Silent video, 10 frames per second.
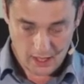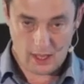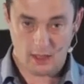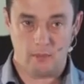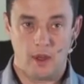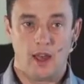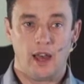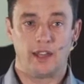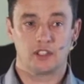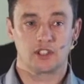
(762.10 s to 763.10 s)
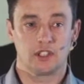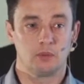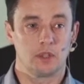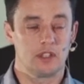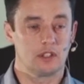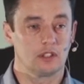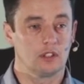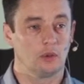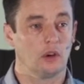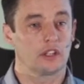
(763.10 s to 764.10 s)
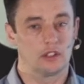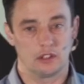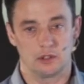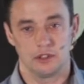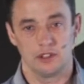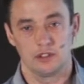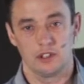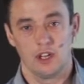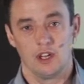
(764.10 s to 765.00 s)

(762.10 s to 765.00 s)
And actually, I concluded